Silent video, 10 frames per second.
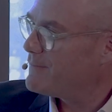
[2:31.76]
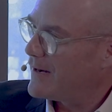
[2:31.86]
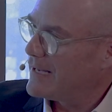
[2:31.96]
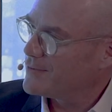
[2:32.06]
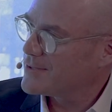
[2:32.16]

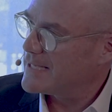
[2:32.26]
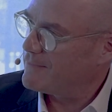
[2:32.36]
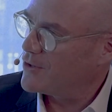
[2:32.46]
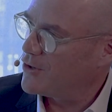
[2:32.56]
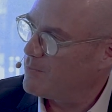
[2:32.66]
5, or
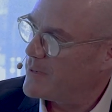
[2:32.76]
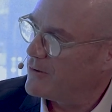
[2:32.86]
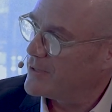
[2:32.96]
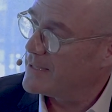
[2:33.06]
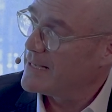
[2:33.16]
7-year
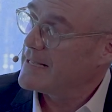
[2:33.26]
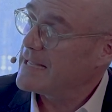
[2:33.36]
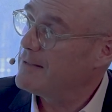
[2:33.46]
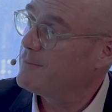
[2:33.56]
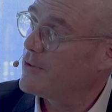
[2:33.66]
period,
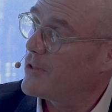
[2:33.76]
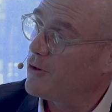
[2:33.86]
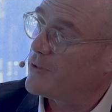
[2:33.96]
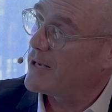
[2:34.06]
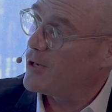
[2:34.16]
even
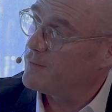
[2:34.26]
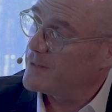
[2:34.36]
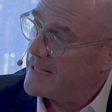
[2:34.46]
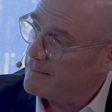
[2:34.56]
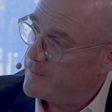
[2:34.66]
though that over
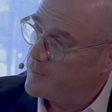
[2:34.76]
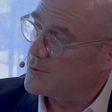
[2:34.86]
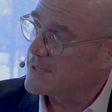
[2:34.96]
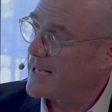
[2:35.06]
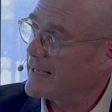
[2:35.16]
that full
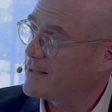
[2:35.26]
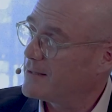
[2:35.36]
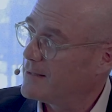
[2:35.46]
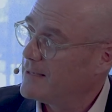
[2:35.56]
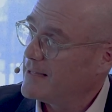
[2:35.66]

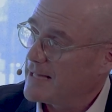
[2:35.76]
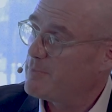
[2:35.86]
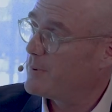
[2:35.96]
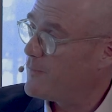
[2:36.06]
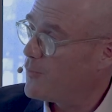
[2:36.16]
cycle, they
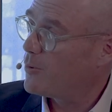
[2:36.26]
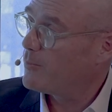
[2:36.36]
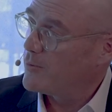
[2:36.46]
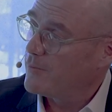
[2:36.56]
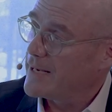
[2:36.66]

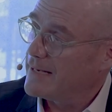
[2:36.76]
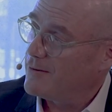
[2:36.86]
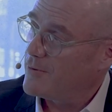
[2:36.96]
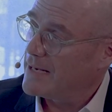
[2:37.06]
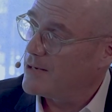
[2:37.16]
perform really,
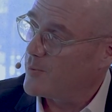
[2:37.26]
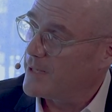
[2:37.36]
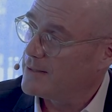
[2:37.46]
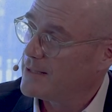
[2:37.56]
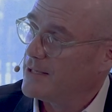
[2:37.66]
really
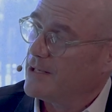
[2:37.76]
well.